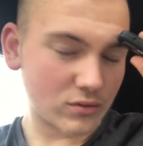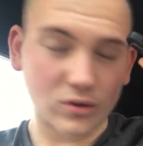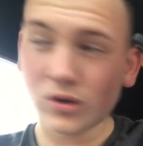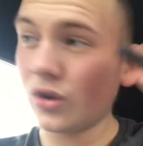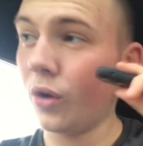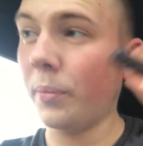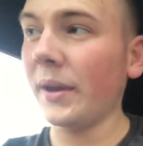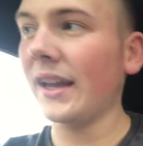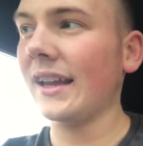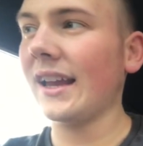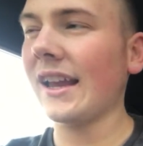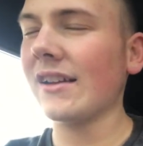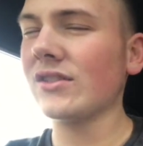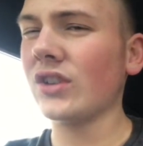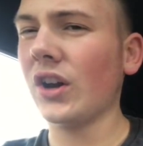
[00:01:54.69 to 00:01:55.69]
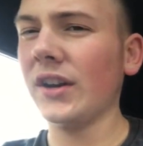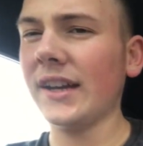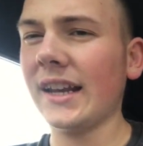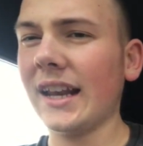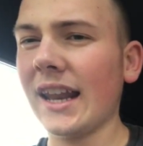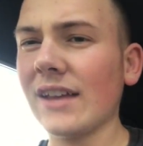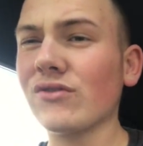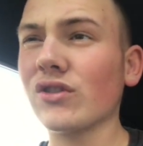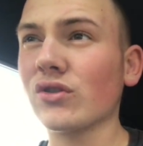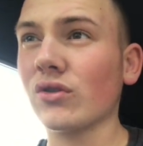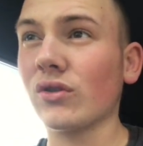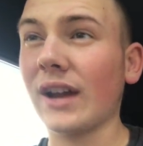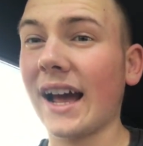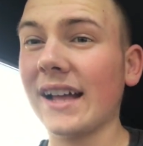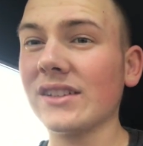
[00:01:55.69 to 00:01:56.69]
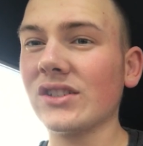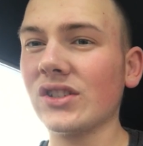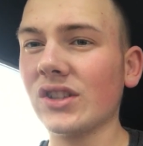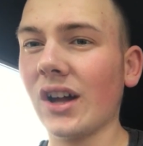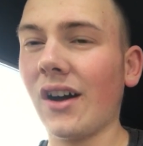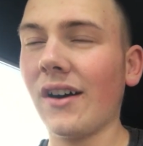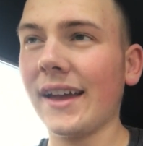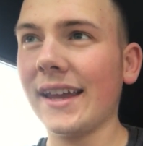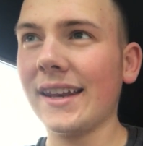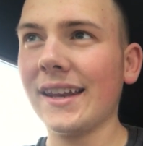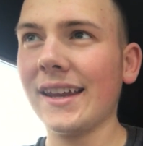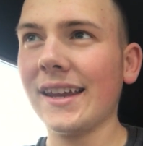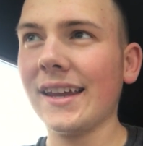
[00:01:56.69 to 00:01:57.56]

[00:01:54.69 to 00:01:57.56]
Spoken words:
stop it turning the electrics on and starting.